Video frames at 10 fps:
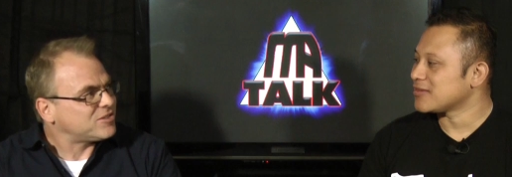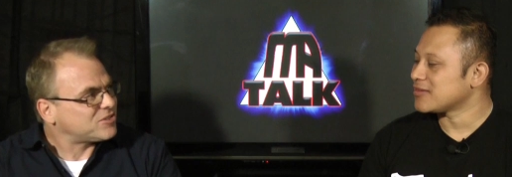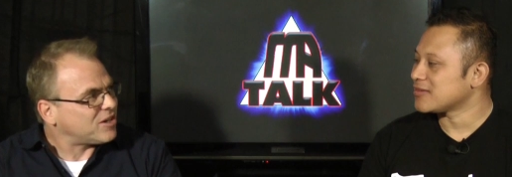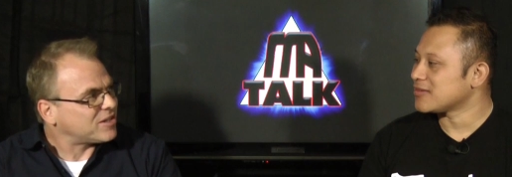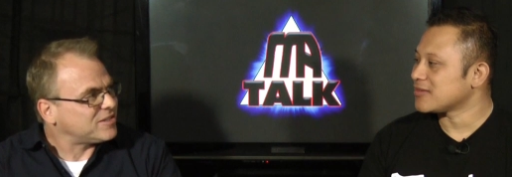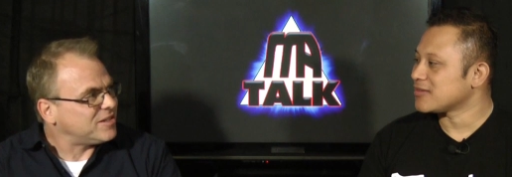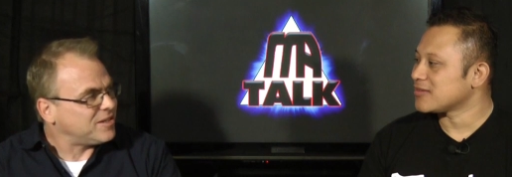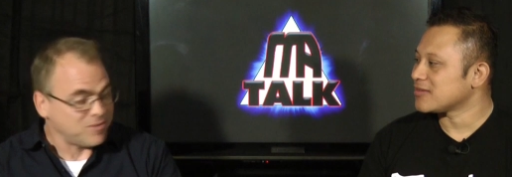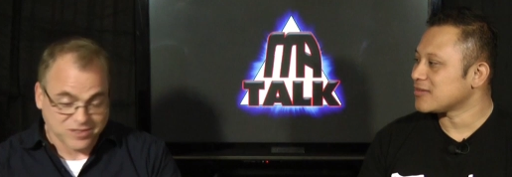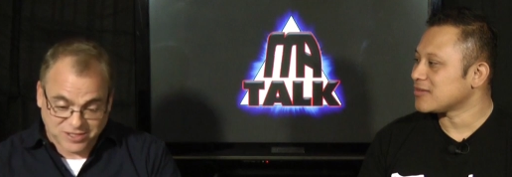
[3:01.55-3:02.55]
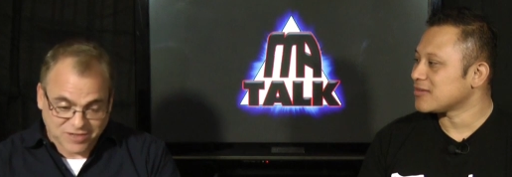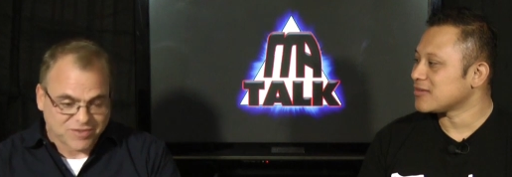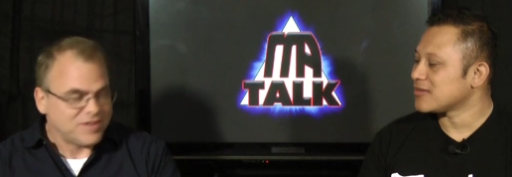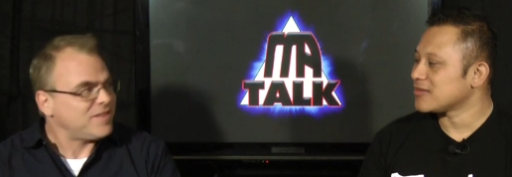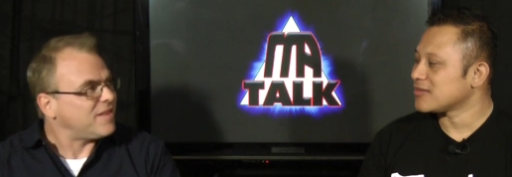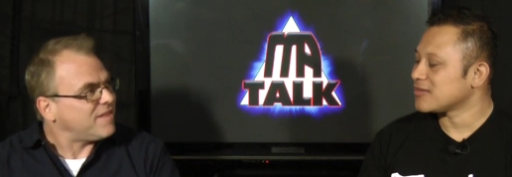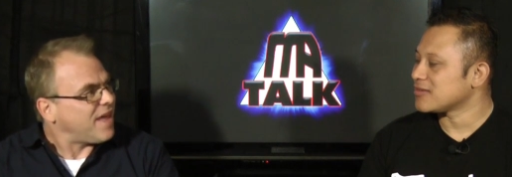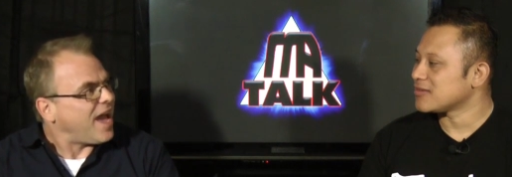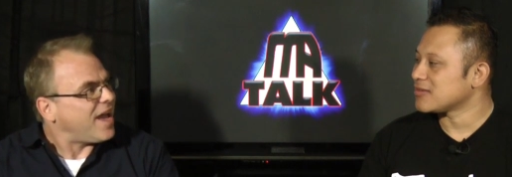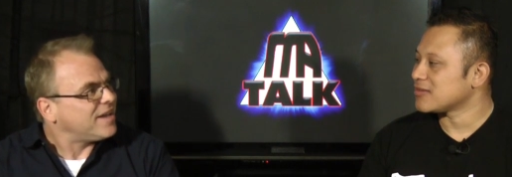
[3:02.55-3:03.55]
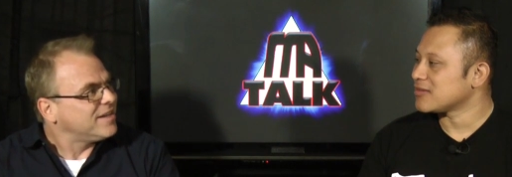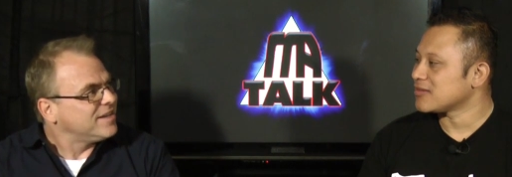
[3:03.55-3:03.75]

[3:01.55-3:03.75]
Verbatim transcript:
Speaker 1: instructor and it was different than that.